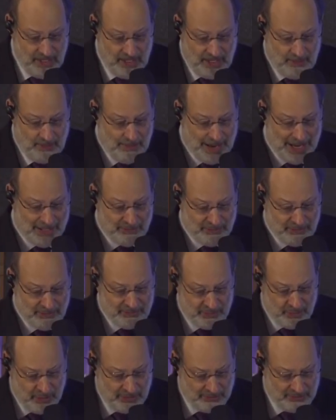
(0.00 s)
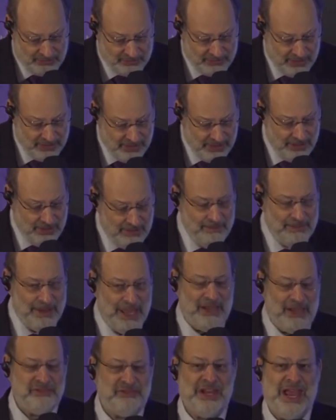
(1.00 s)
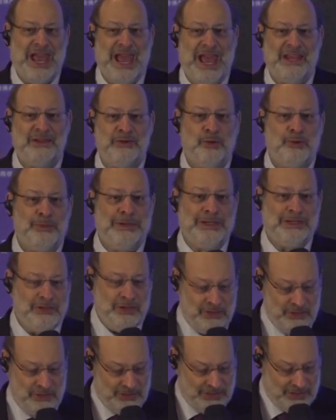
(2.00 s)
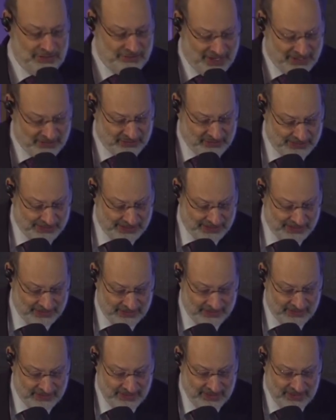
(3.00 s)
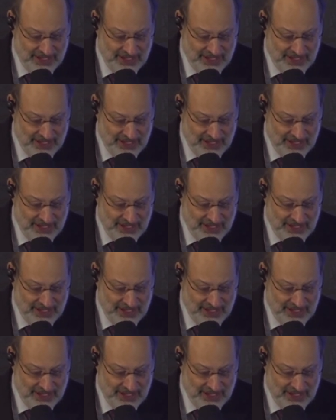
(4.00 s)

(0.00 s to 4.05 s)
Microsoft, best annual return on investment.